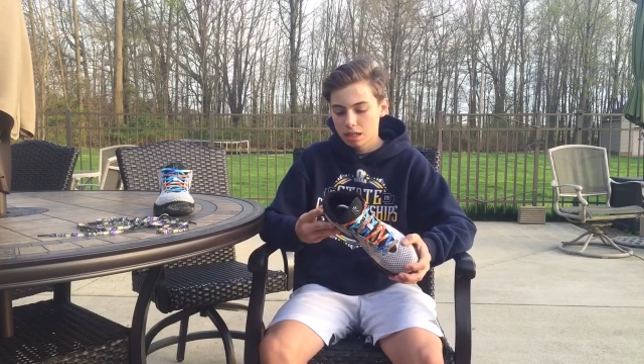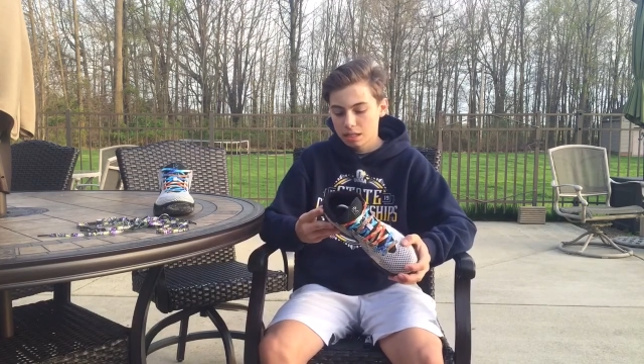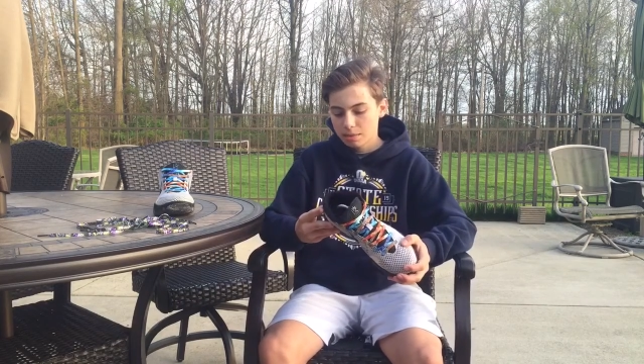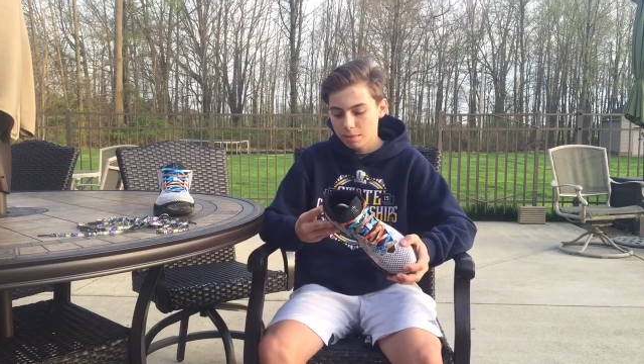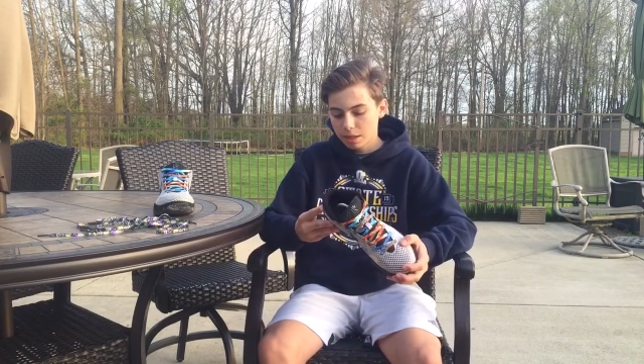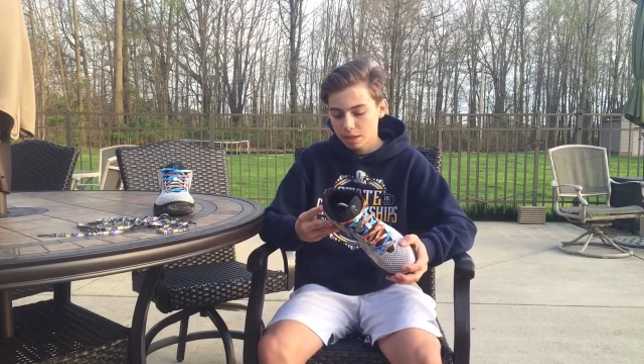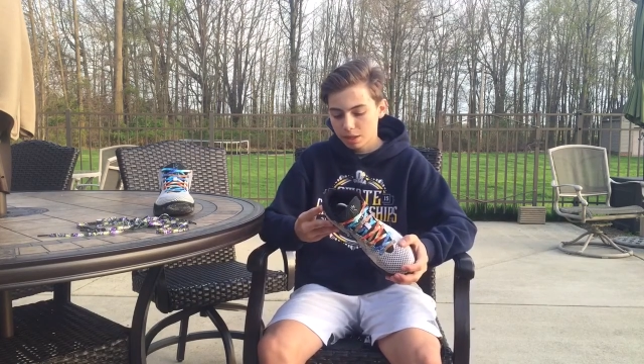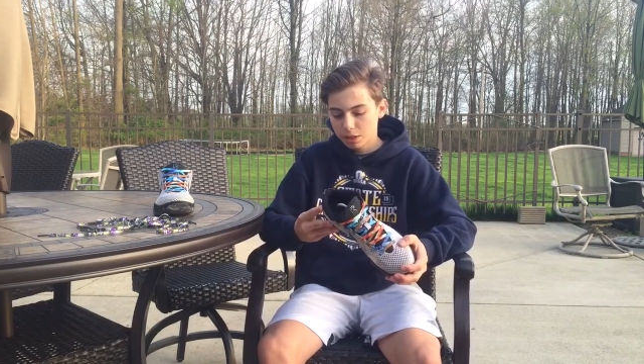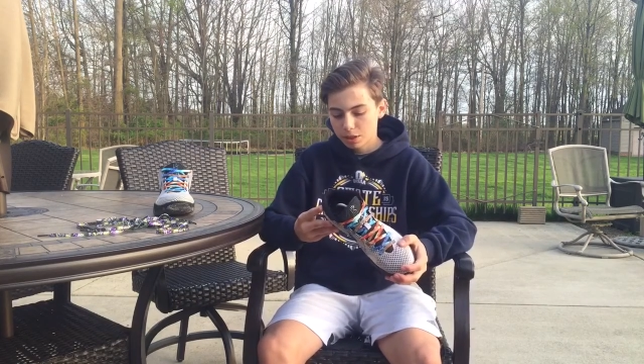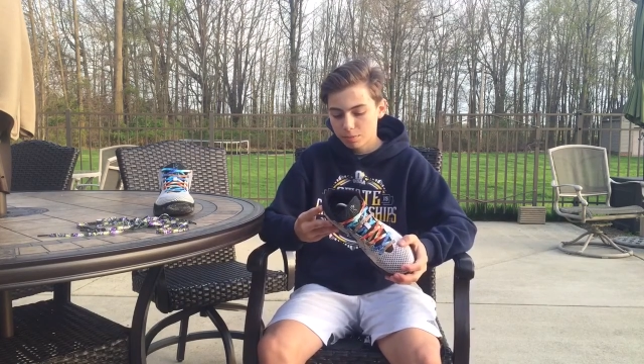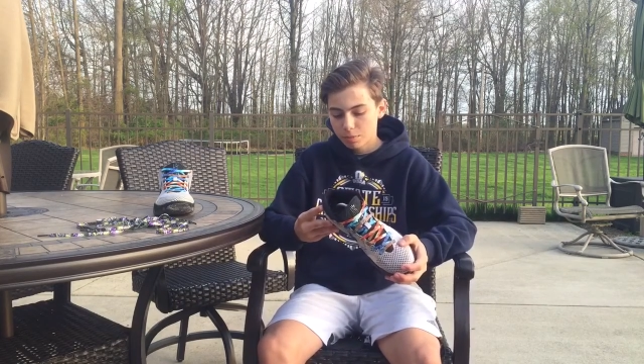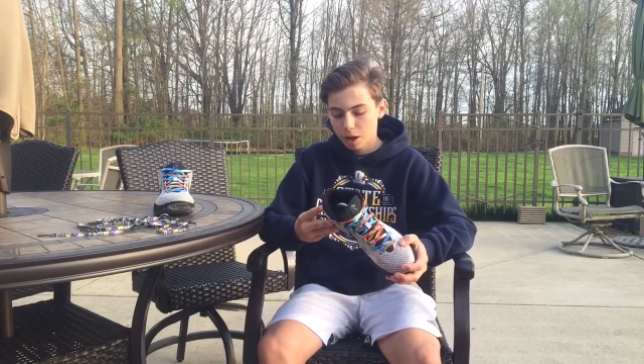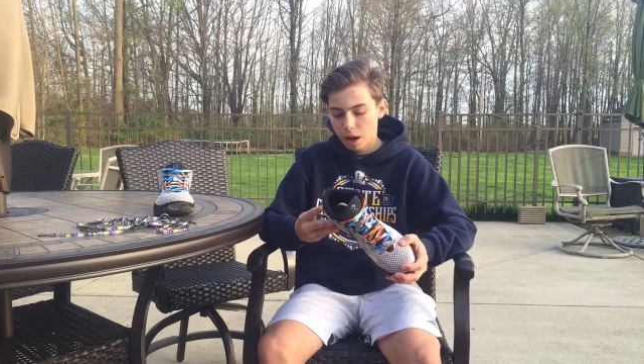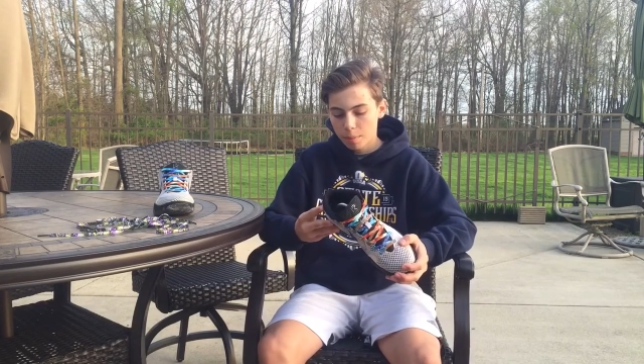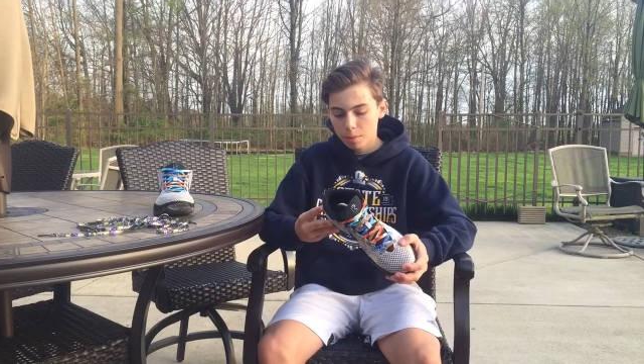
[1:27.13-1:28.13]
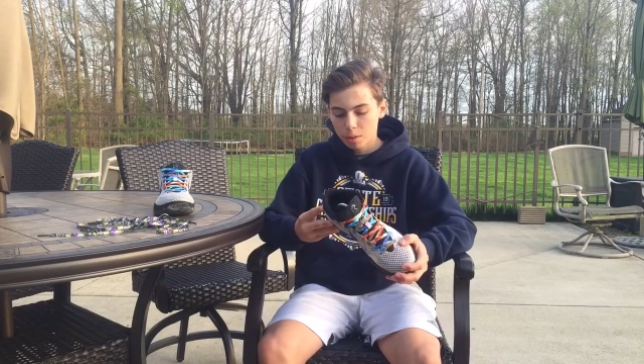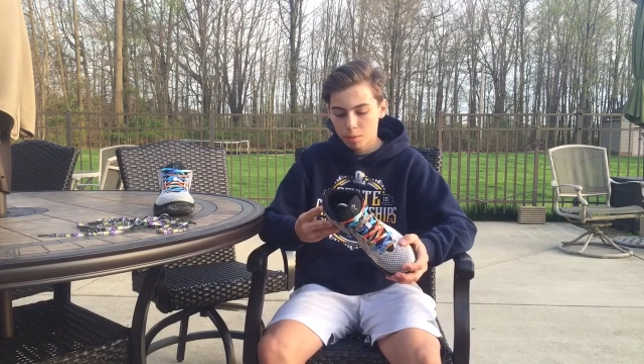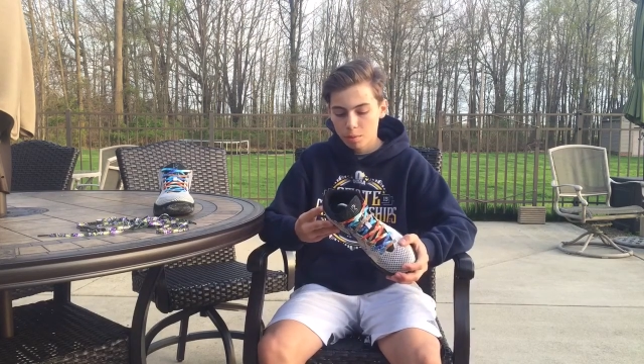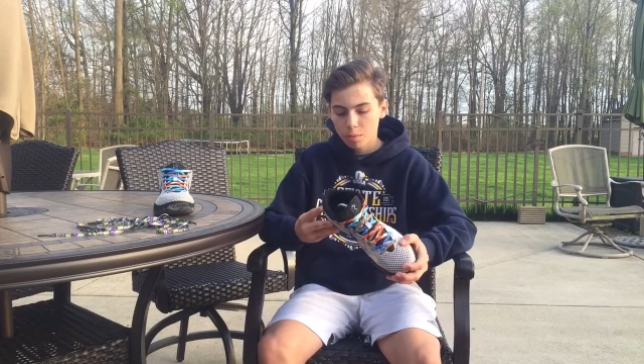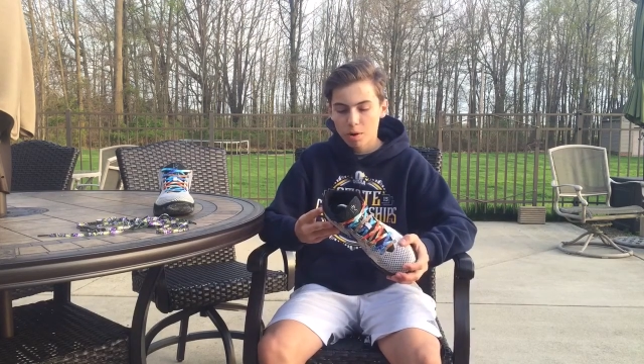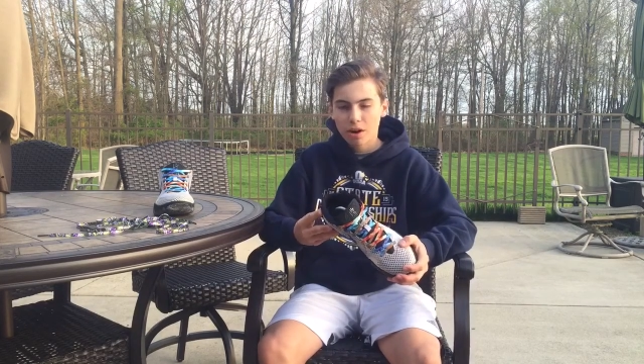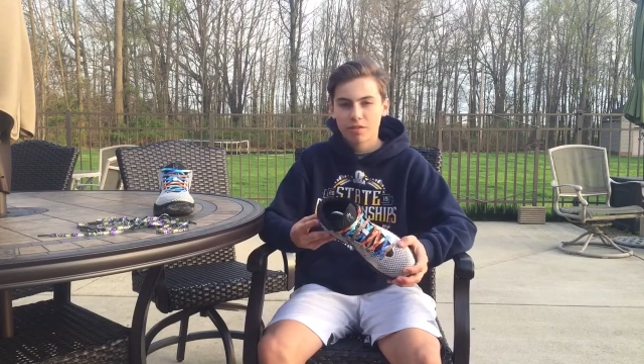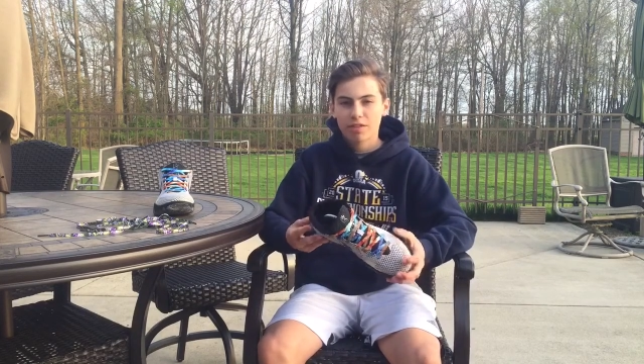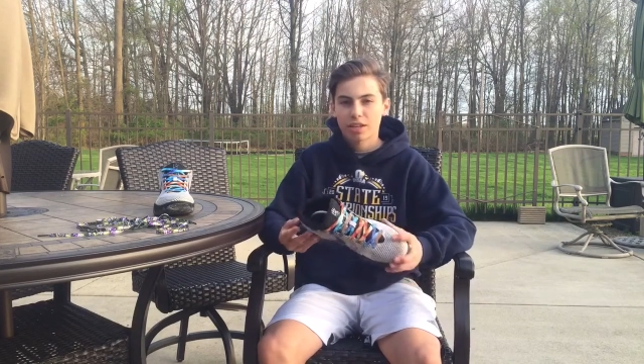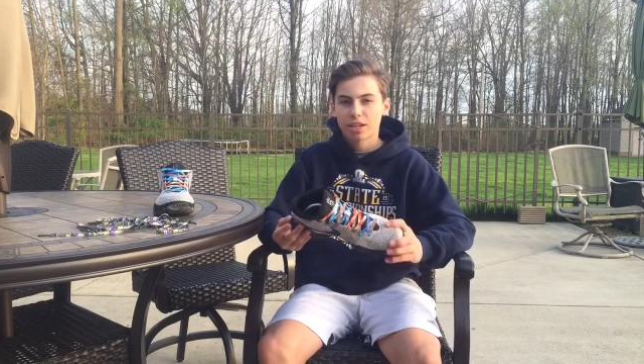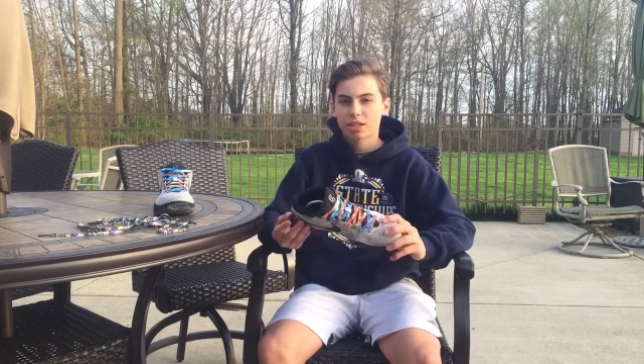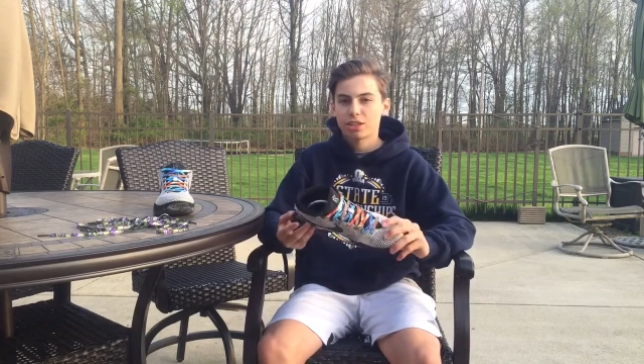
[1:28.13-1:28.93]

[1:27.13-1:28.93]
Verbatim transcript: To make the shoe pop a little bit more, I feel like